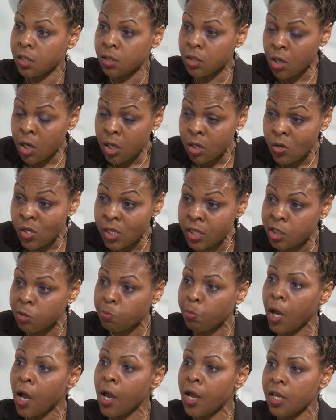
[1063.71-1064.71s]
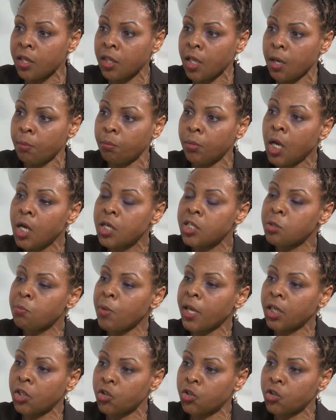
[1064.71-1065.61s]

it's going to inspire them to make